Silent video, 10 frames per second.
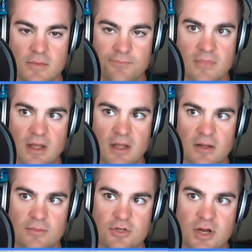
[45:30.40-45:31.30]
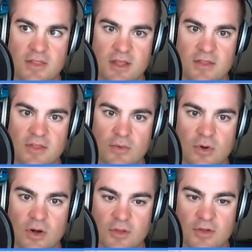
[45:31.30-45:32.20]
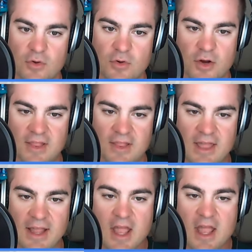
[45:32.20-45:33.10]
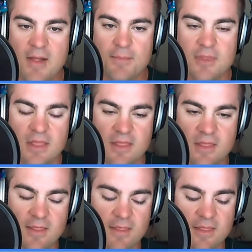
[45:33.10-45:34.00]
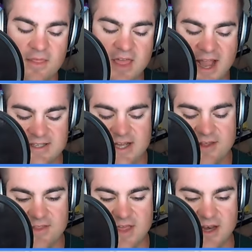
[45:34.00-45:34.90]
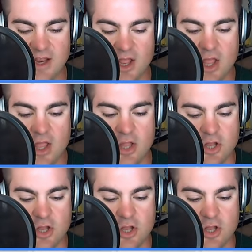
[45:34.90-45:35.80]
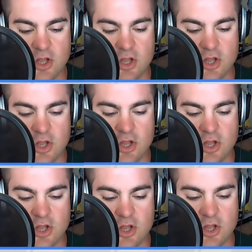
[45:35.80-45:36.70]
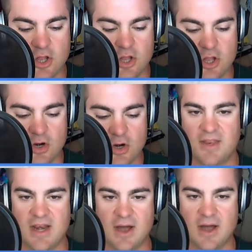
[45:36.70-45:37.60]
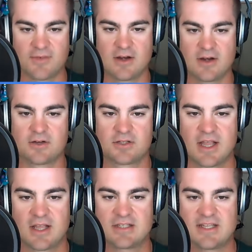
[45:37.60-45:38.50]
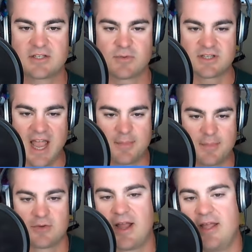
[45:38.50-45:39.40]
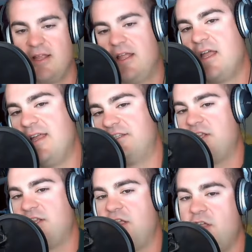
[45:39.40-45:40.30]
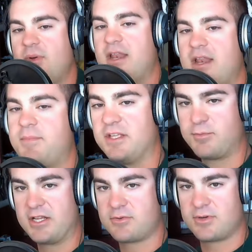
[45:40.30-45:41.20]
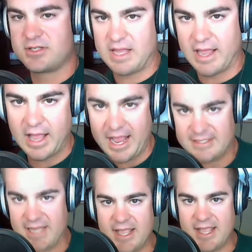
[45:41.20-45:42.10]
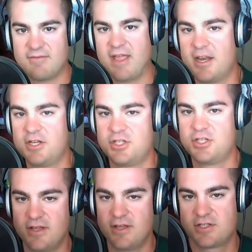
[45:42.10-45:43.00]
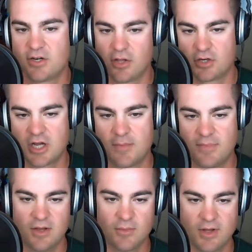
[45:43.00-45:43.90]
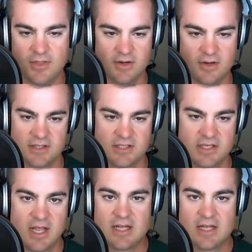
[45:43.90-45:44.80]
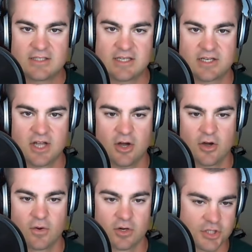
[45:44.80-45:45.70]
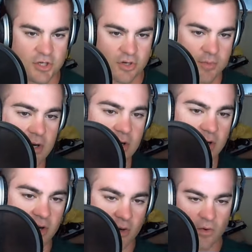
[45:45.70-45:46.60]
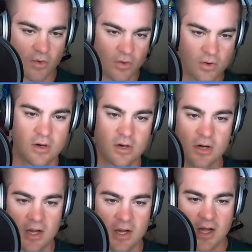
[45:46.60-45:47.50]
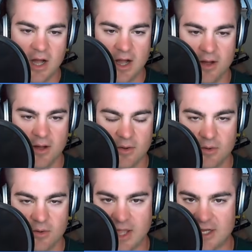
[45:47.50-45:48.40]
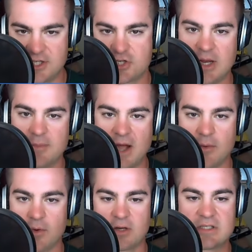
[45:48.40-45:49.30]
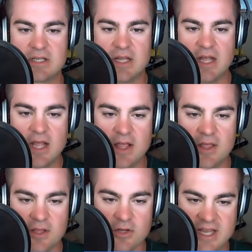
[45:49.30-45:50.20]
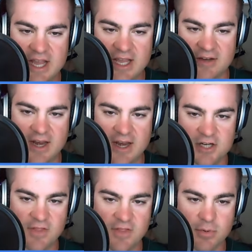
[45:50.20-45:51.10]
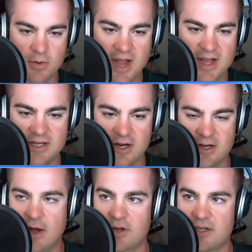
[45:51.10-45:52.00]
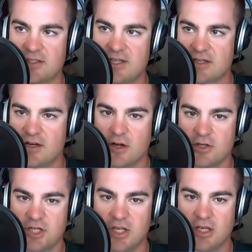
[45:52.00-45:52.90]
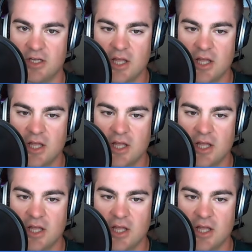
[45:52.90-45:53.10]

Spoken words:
I'm trying to think of the word I'm looking for here, but like the idea that you're not going to get screwed by one of the network vendors, like, because that's what's happened, right? Is you end up in this place where it's like, I take advantage of insert large company, whether it's Cisco or Juniper or Extreme Networks. You take advantage of their proprietary networking technology.